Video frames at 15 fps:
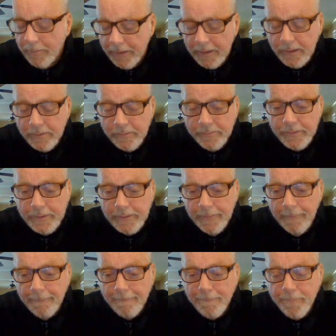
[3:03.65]
because of it.
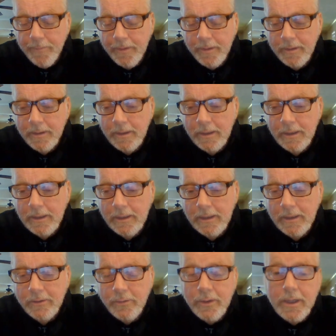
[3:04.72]

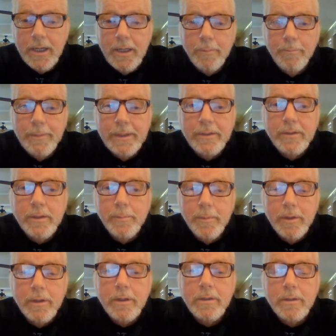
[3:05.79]
So I kind of missed the
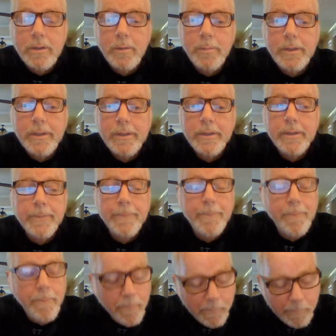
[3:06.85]
mark a little bit here.
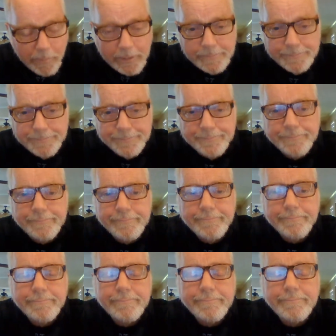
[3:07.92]
But
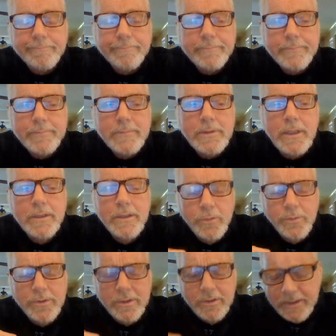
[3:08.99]
this
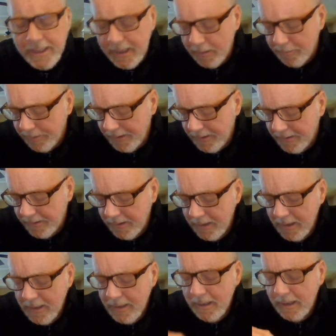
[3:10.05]
was the second piece.
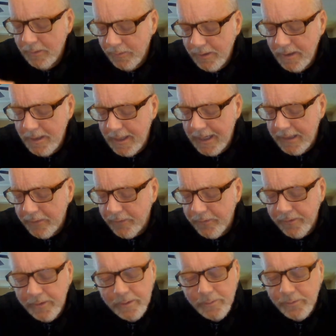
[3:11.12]
It was in the
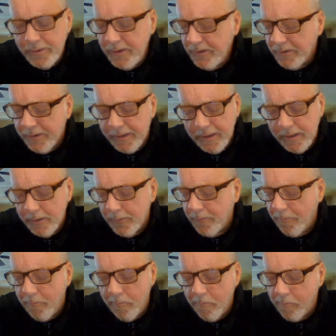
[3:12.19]
natural, it was years ago,
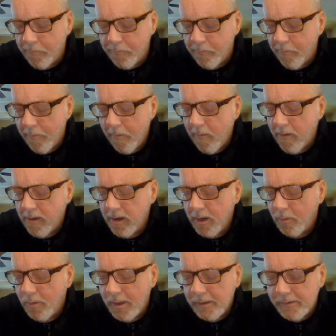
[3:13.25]

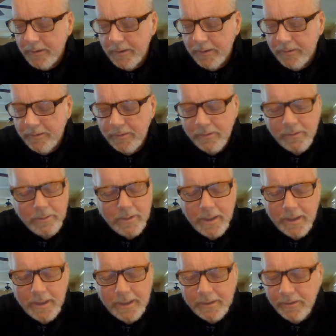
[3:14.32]
watching it. I
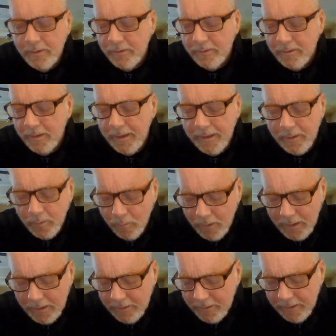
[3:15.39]
liked, used to like to
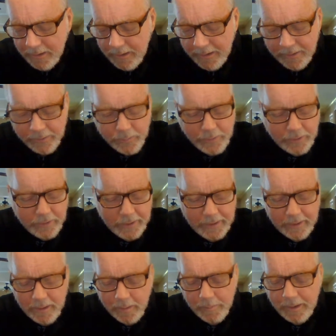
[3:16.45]
watch the History
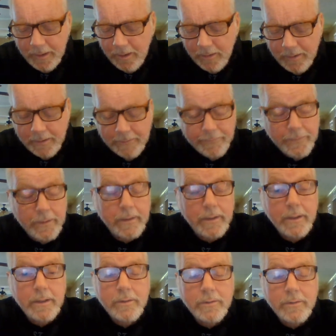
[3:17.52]
Channel about all the different
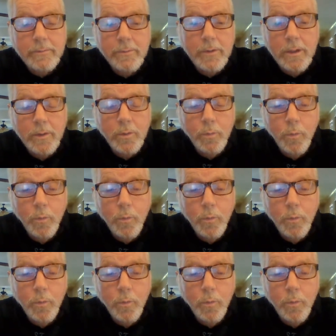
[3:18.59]
things and, and the